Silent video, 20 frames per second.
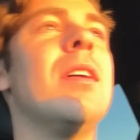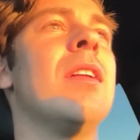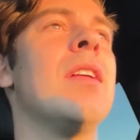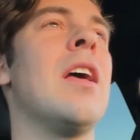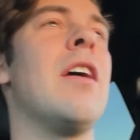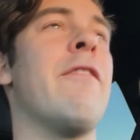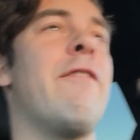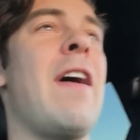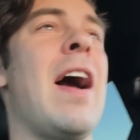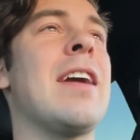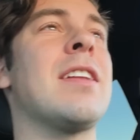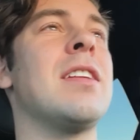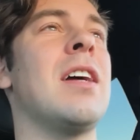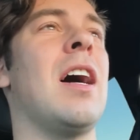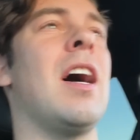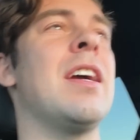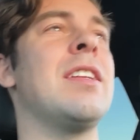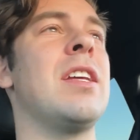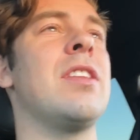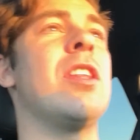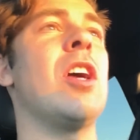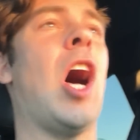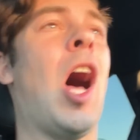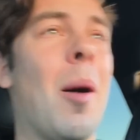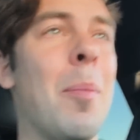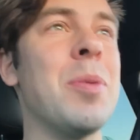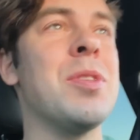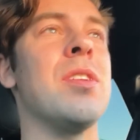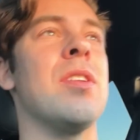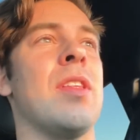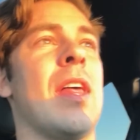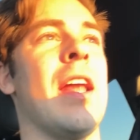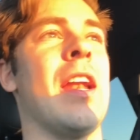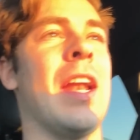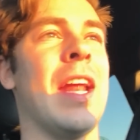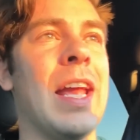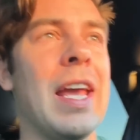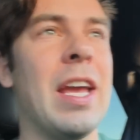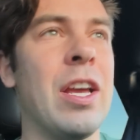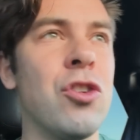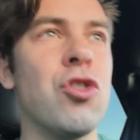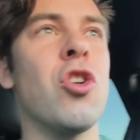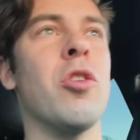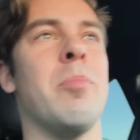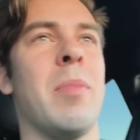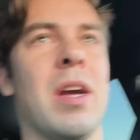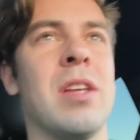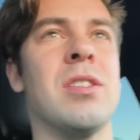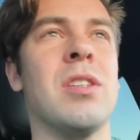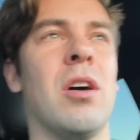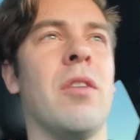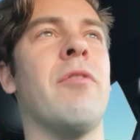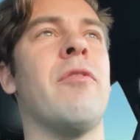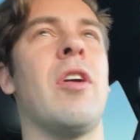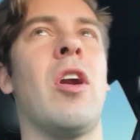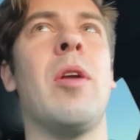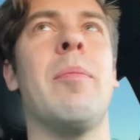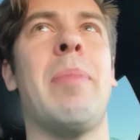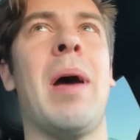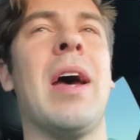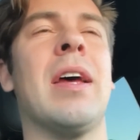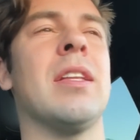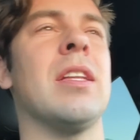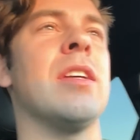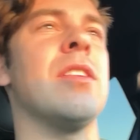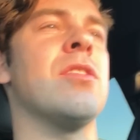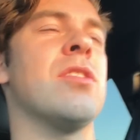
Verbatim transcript: In fact, I did the opposite of that and I injured myself very badly.